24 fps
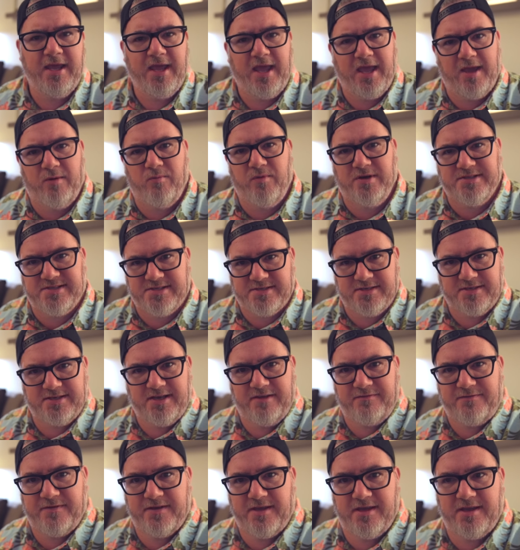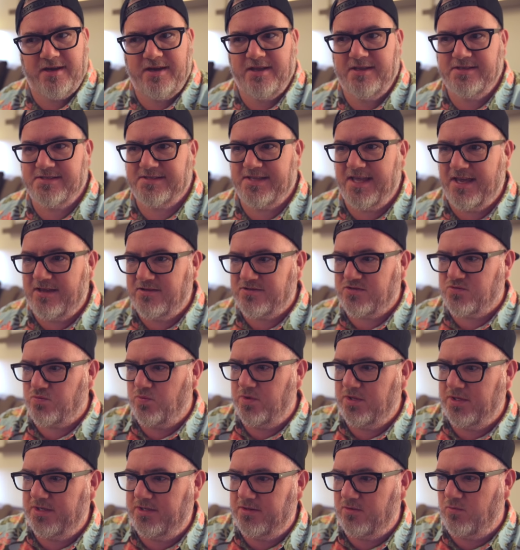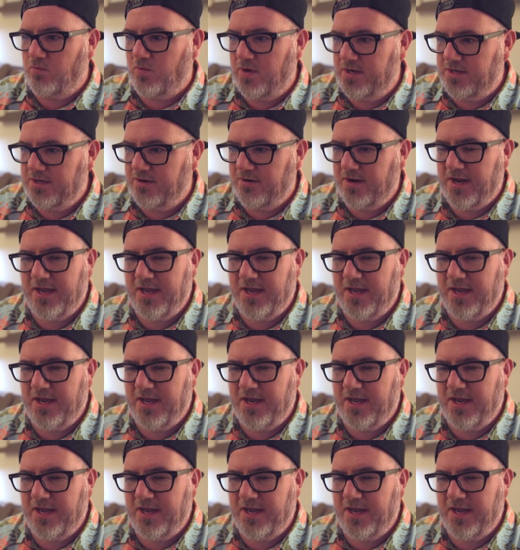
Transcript: And what's significant is that's really the one-year